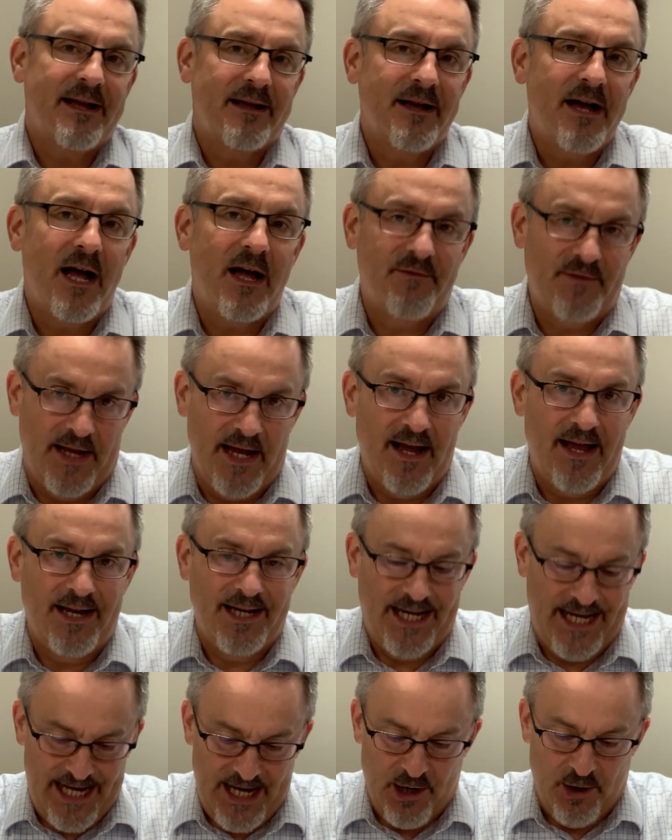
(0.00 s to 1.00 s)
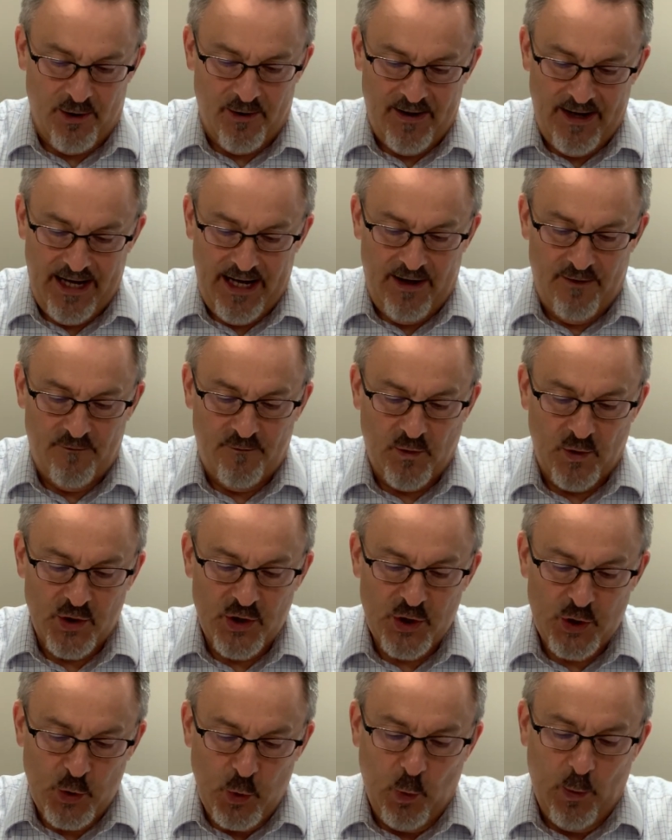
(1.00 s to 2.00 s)
caveat here in
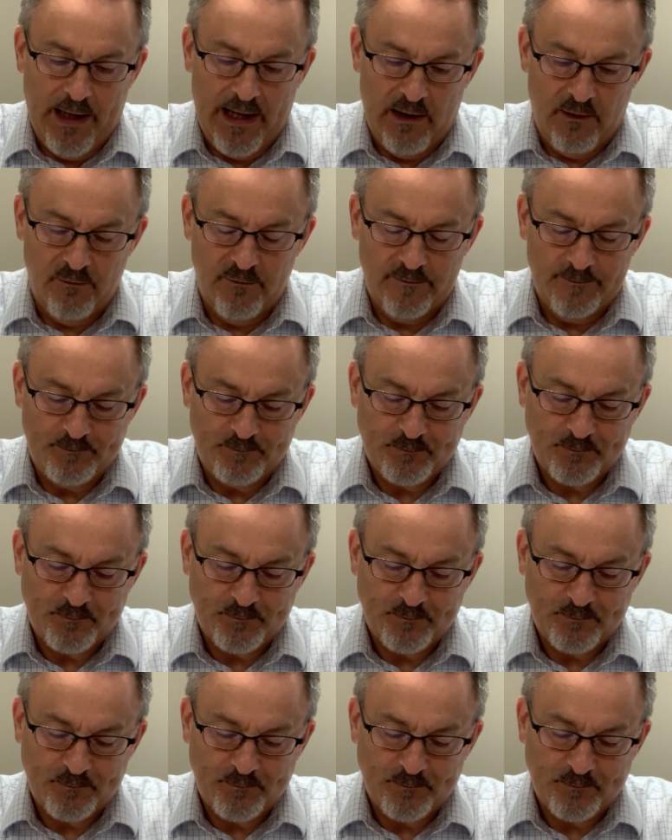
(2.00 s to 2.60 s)
verse 12.